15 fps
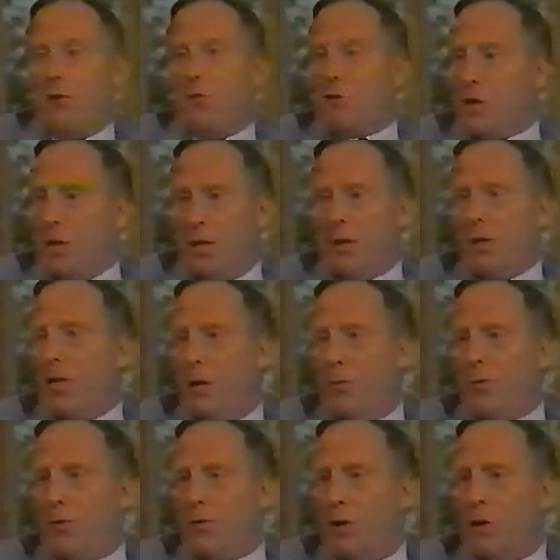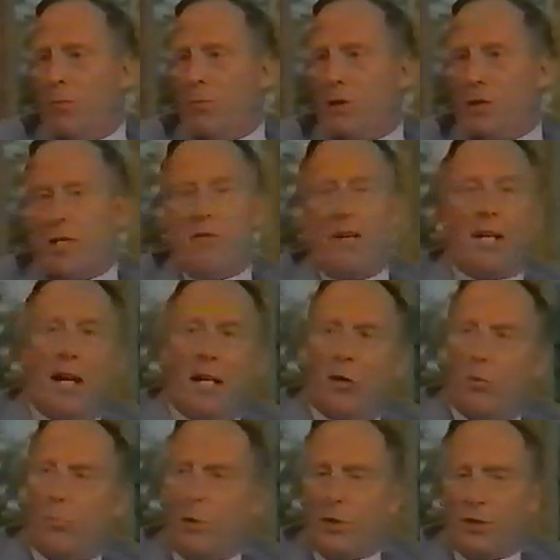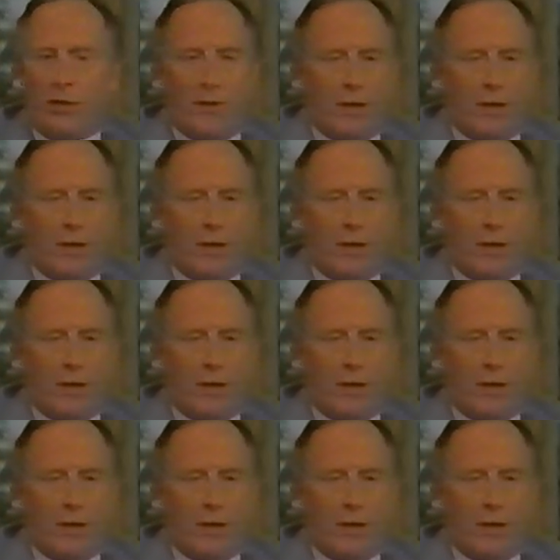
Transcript: have seen other hypnotherapists, they've had acupuncture,